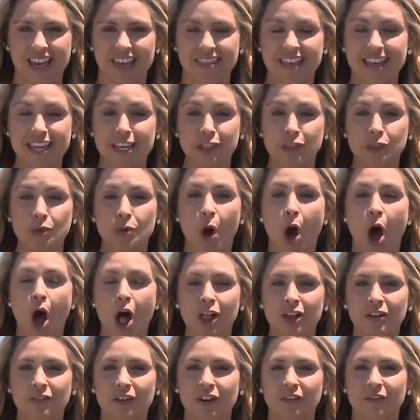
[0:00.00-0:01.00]
Thank you to
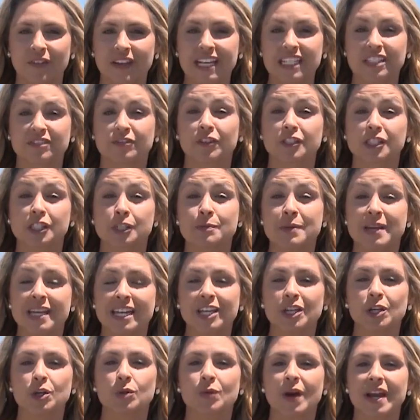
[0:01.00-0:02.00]
all of our fans for
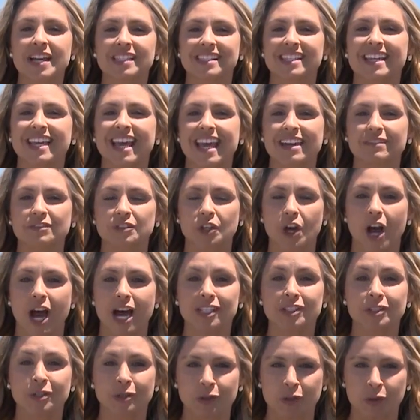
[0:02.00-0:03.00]
submitting your racing caves to
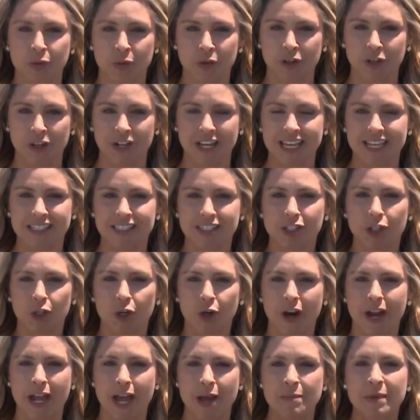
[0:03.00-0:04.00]
us on Twitter and
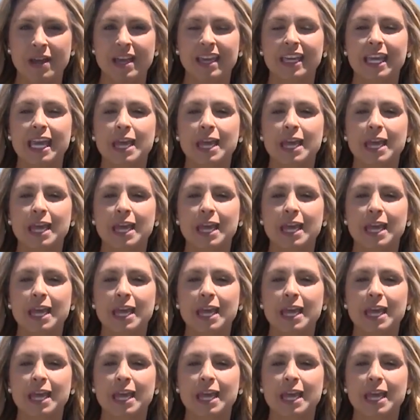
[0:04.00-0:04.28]
Instagram.